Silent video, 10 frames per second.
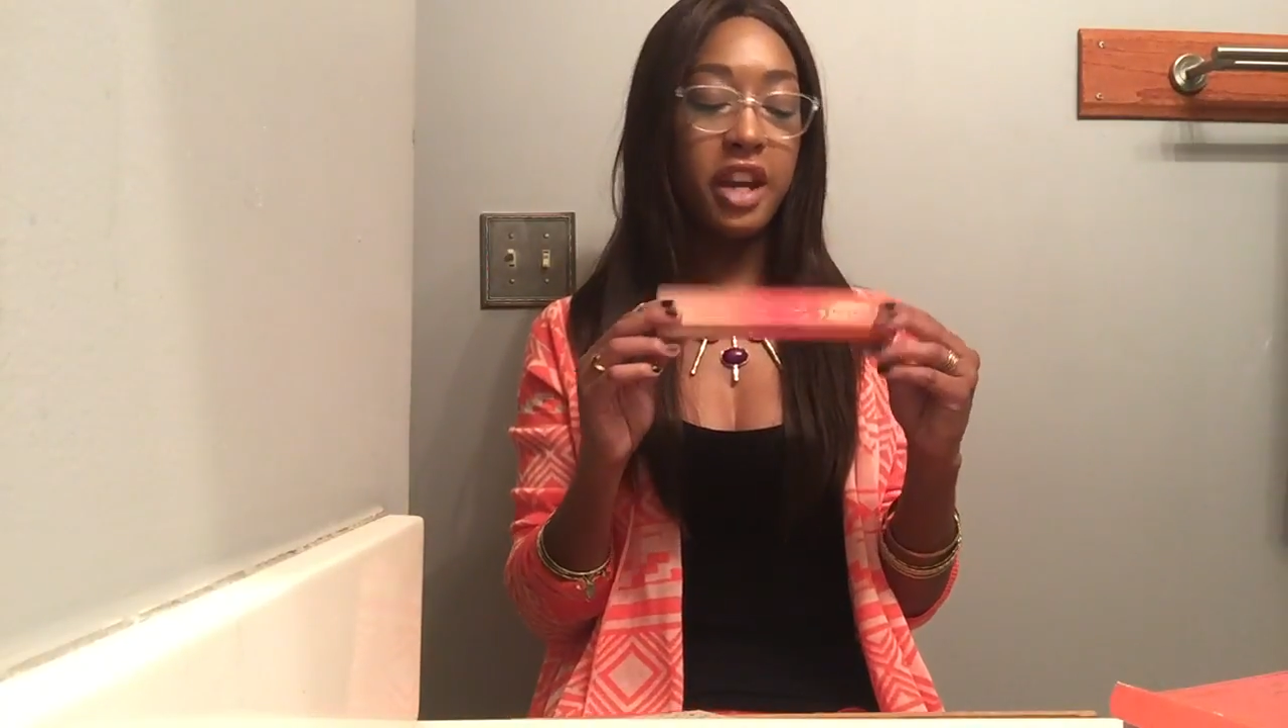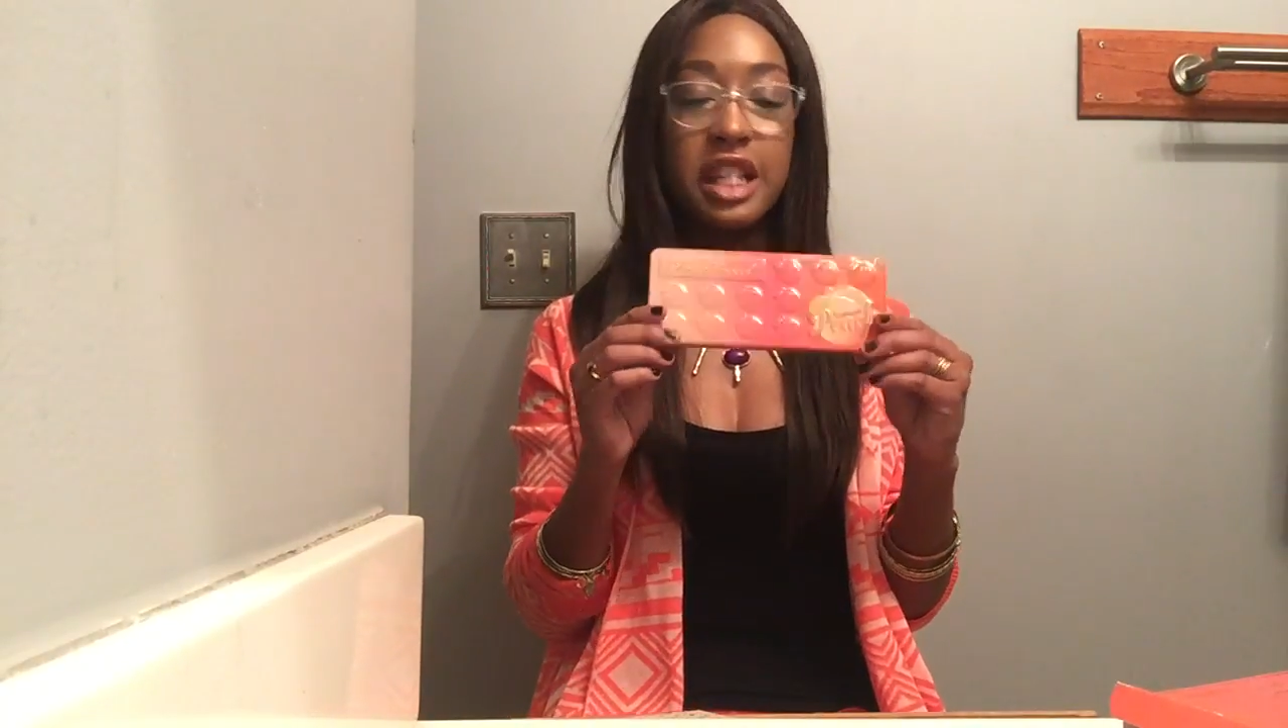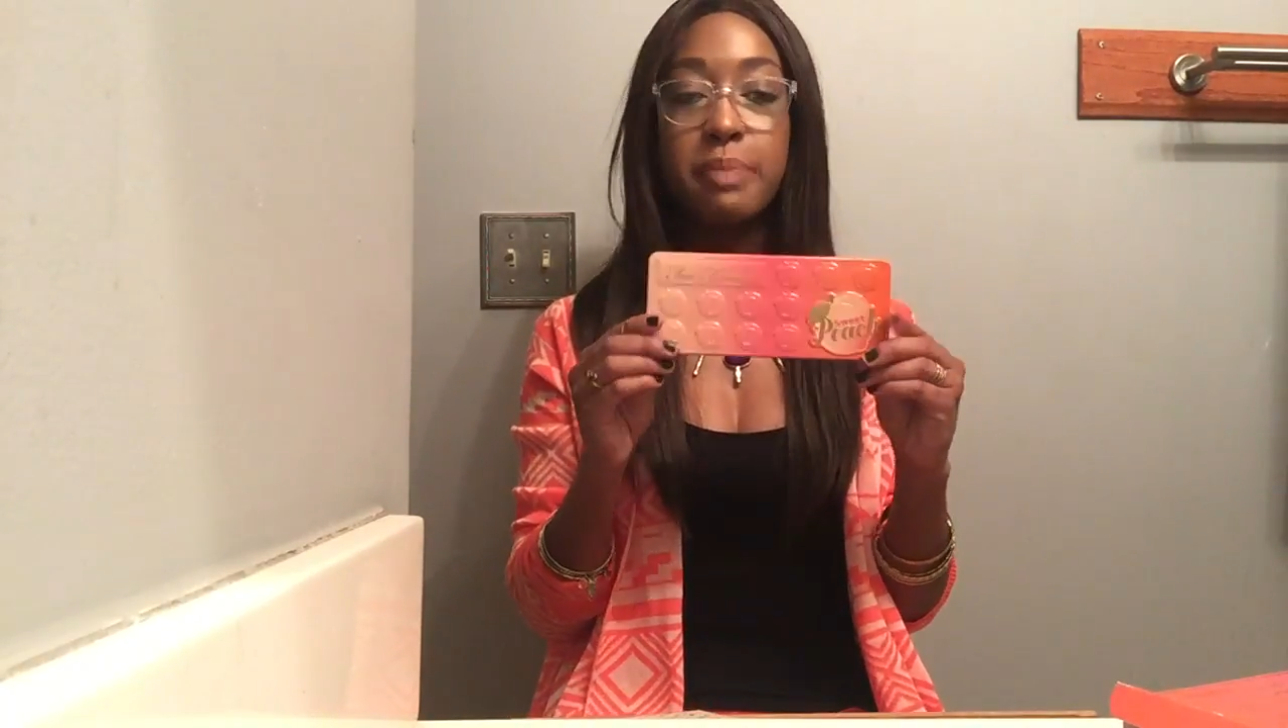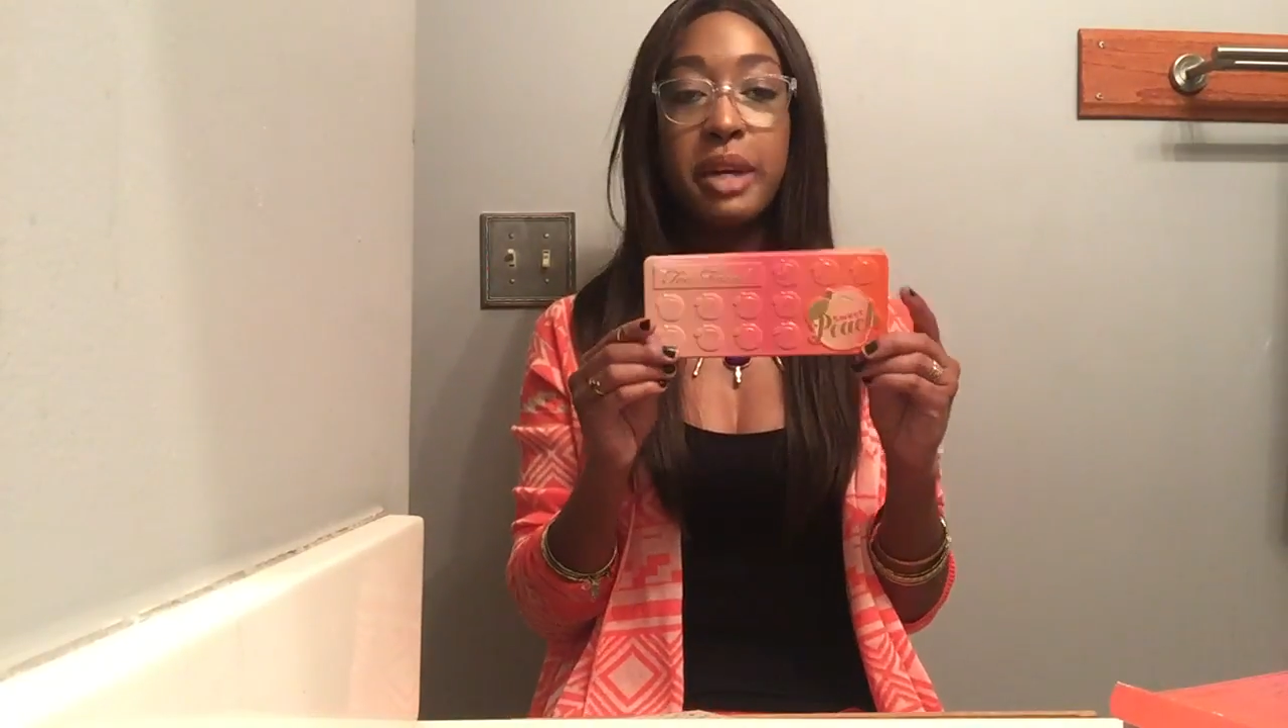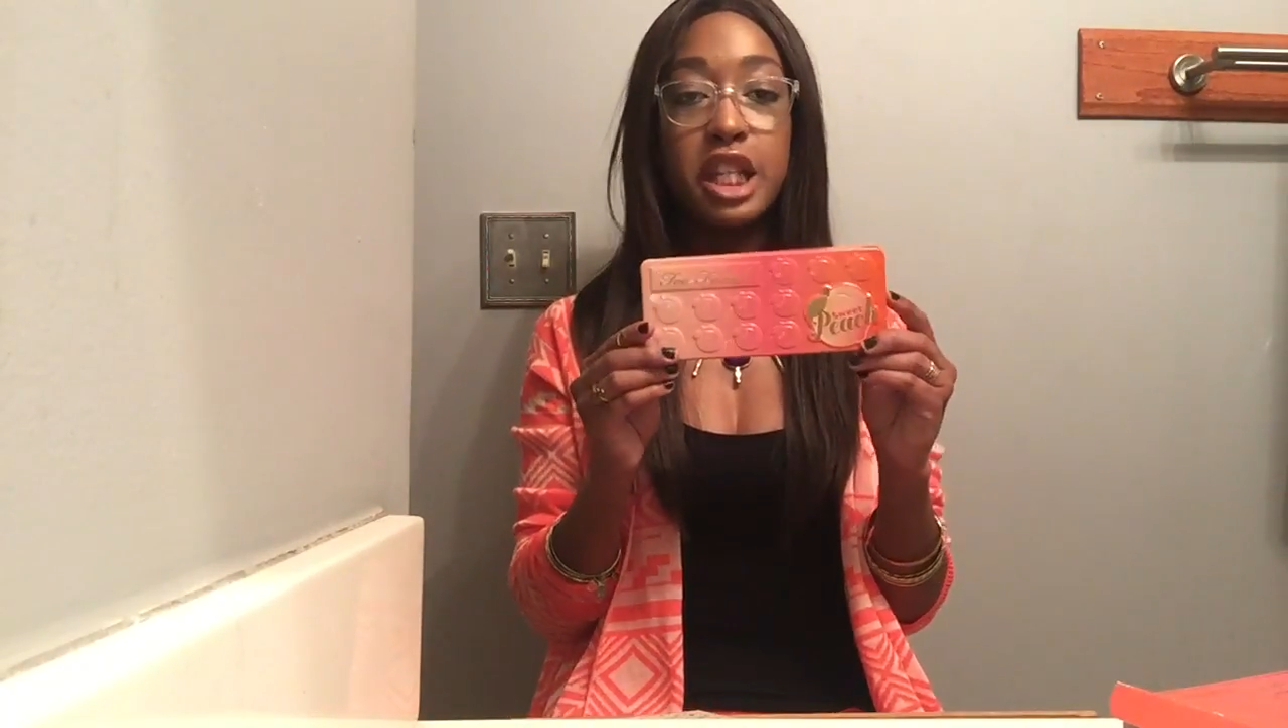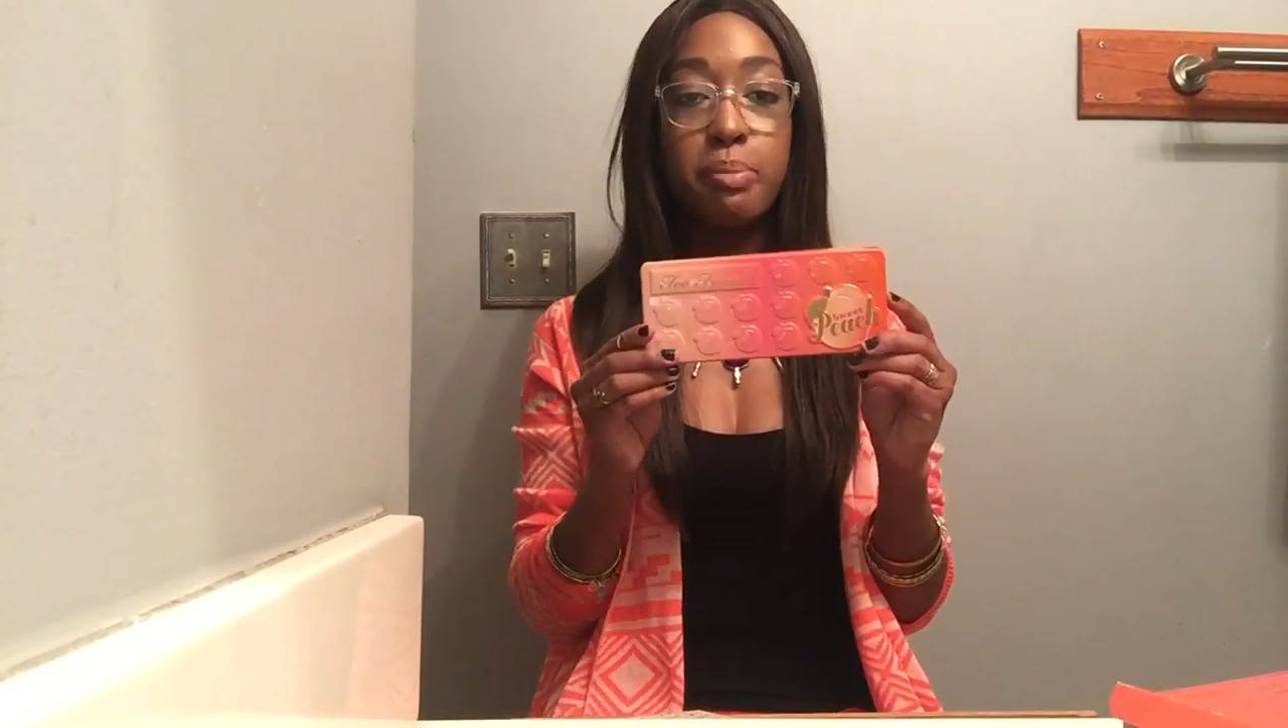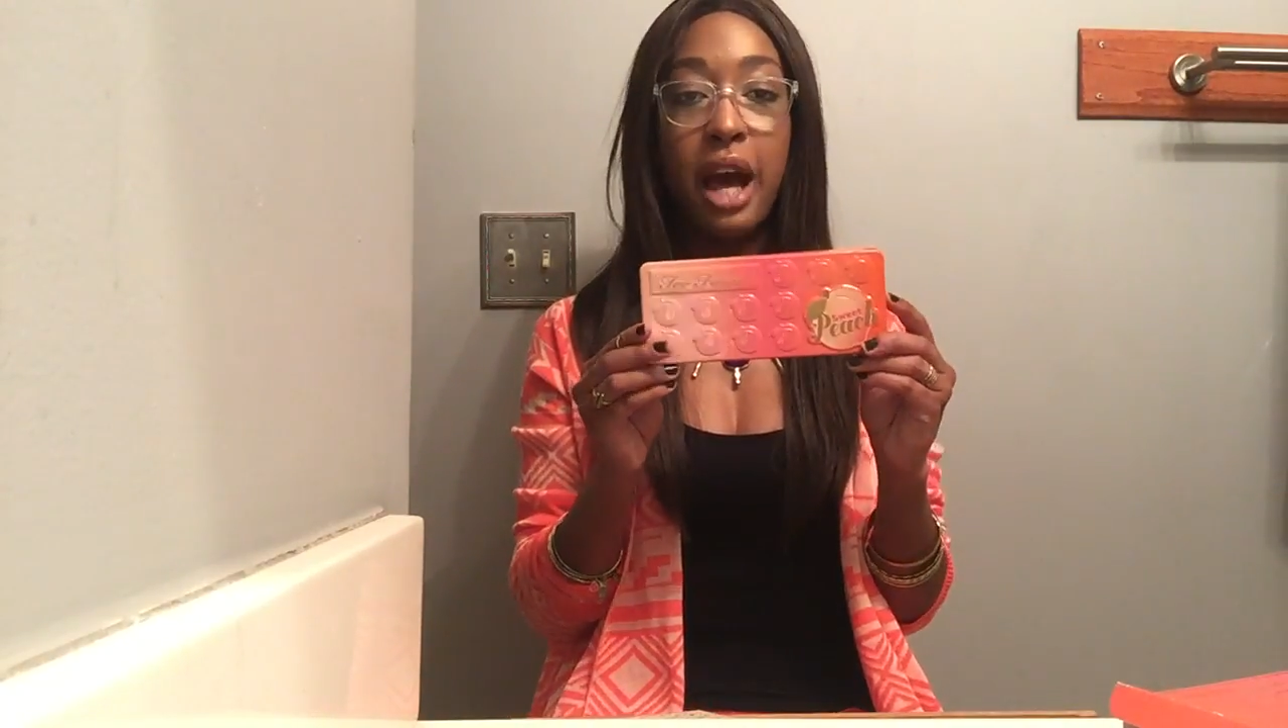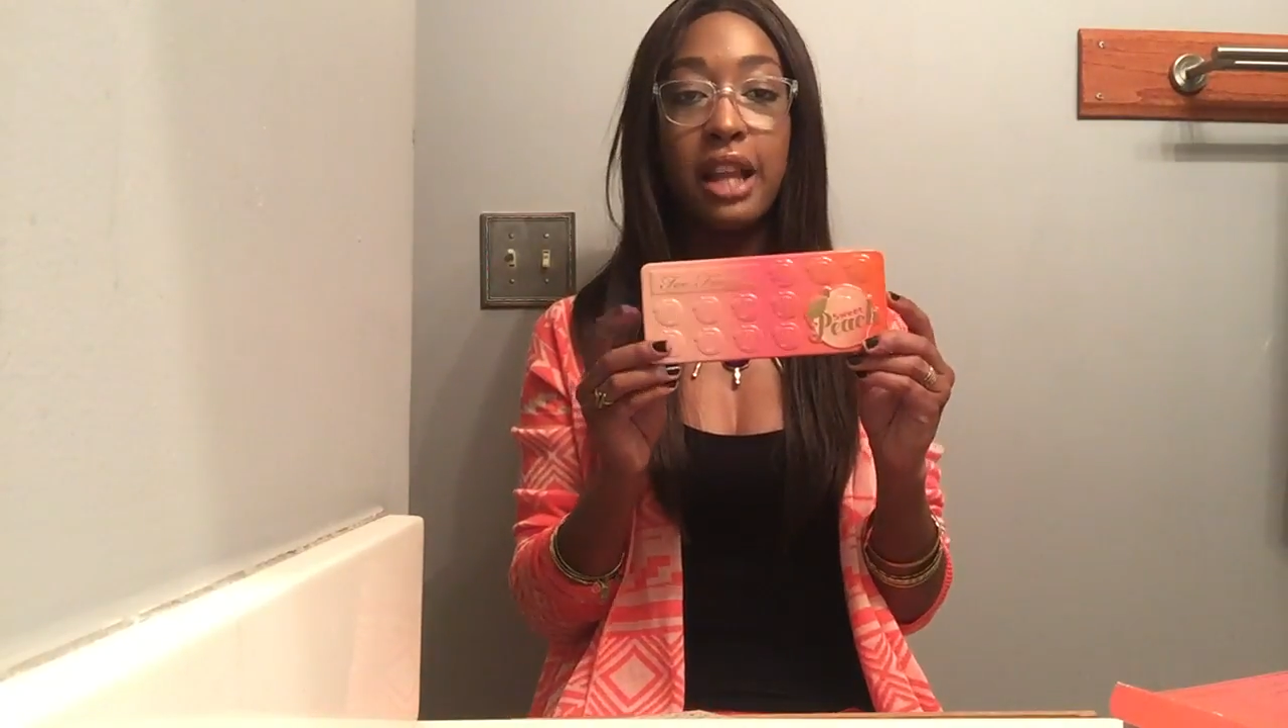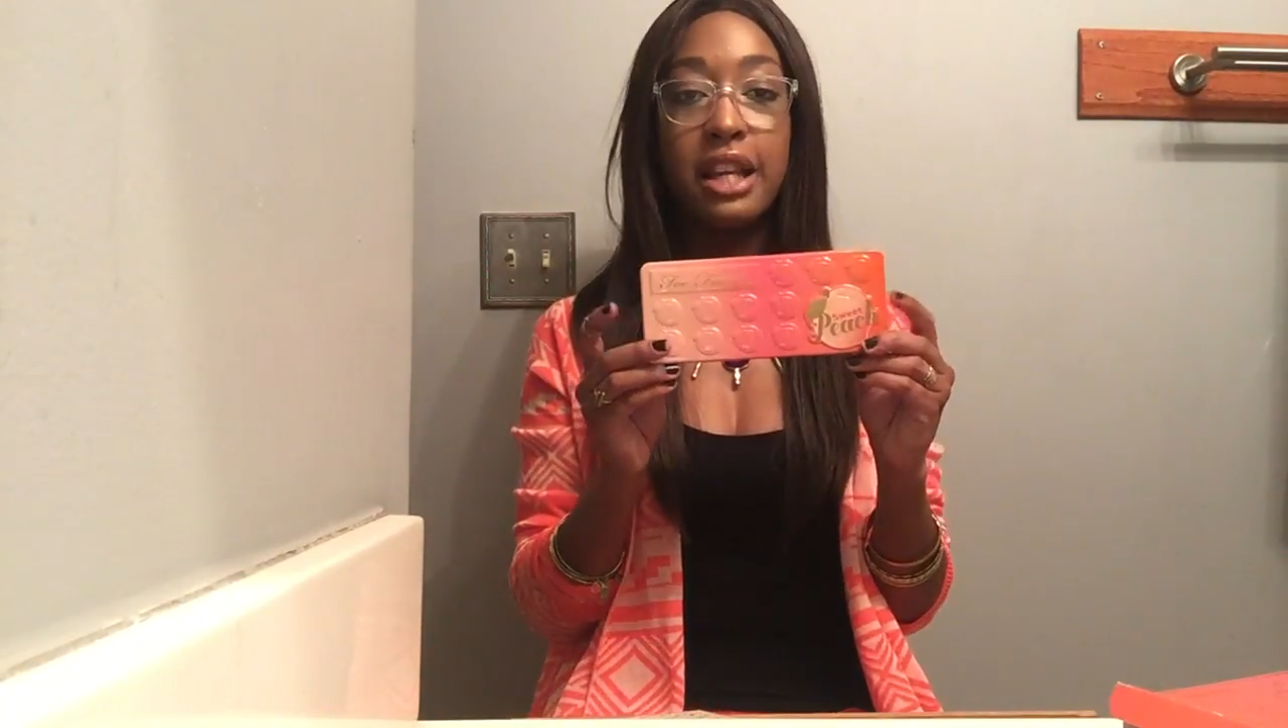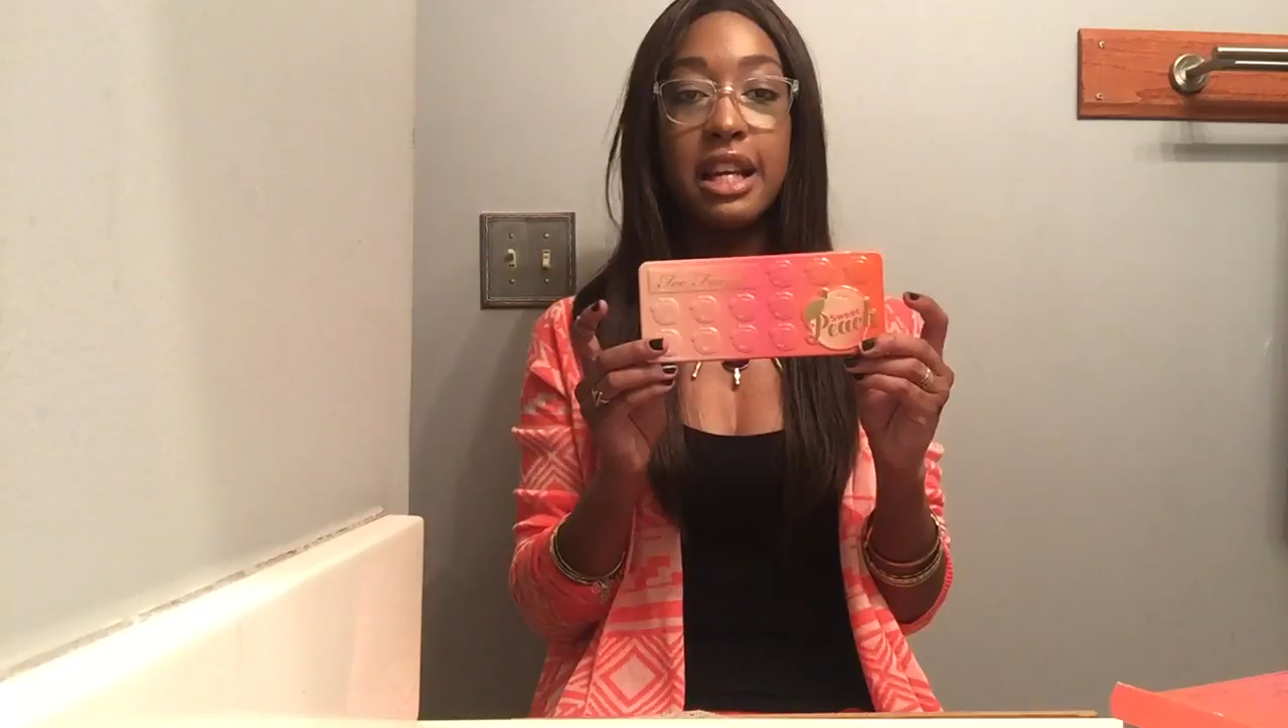Faced Peach
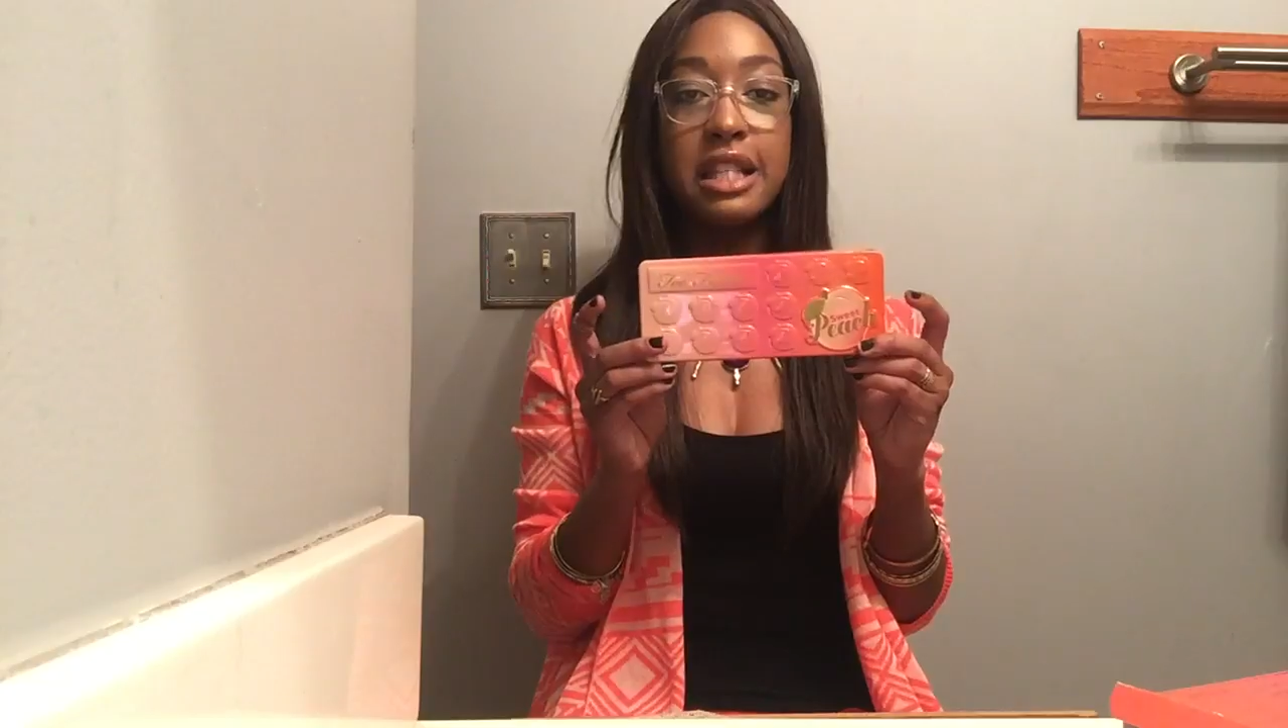palette